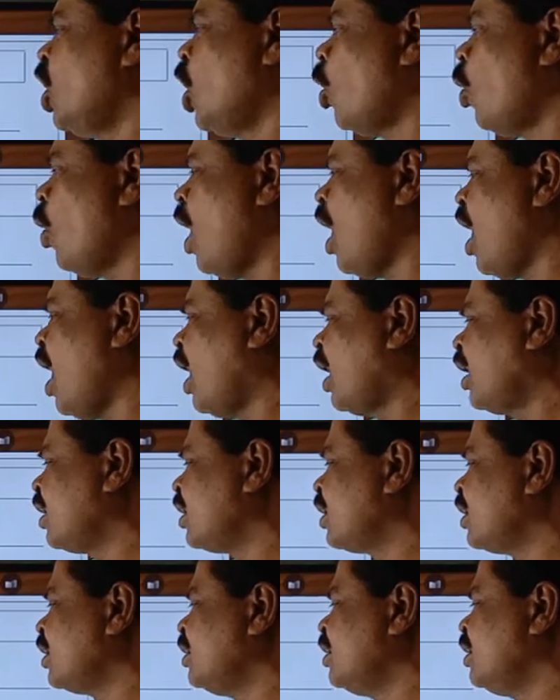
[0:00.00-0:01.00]
who
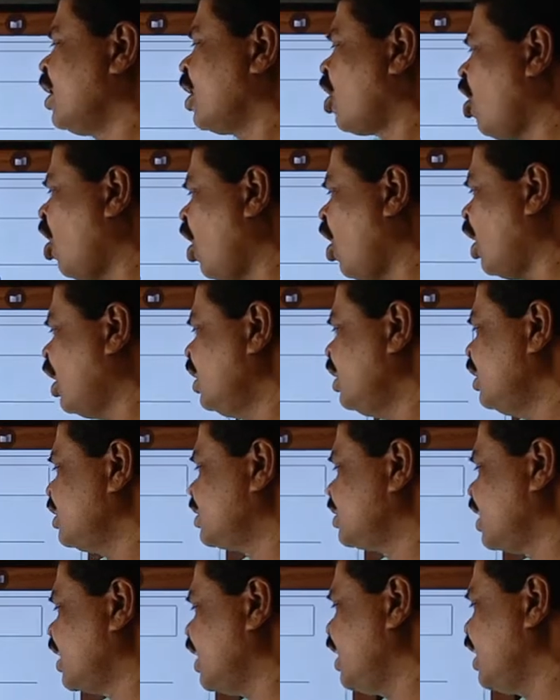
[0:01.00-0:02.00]
are
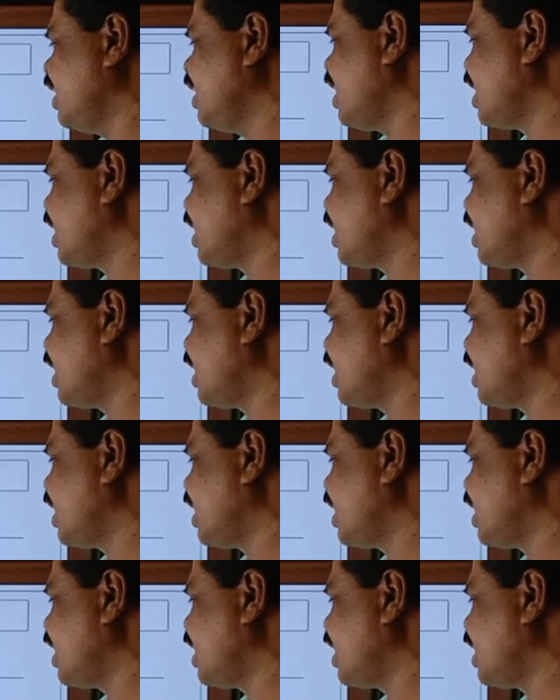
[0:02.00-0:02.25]
called the